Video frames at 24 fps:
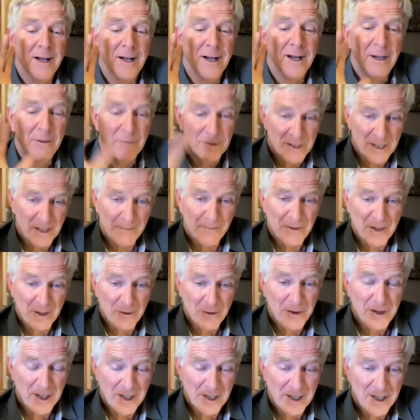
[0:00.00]
I was up
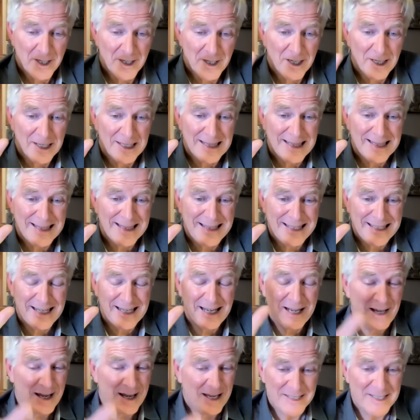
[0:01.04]
there thinking,
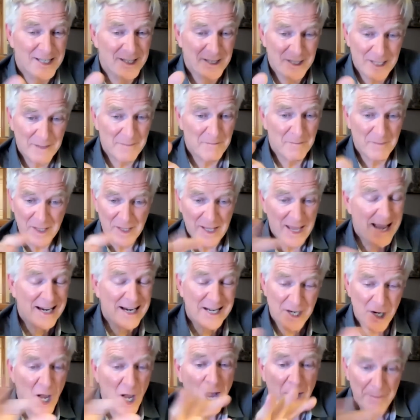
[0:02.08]
I said the
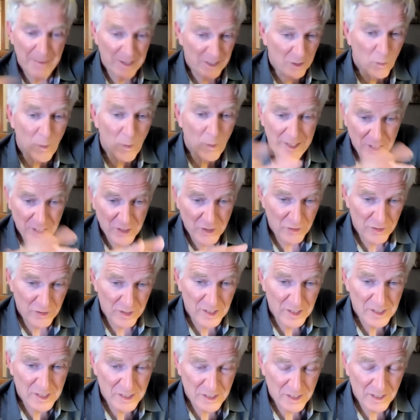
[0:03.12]
economic way to do
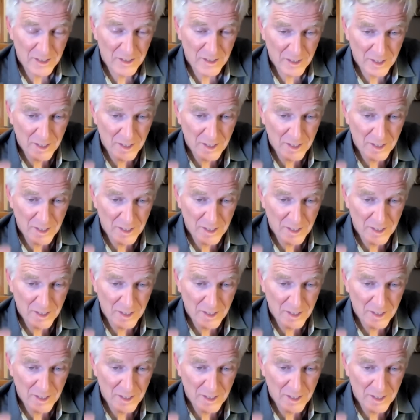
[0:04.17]
this,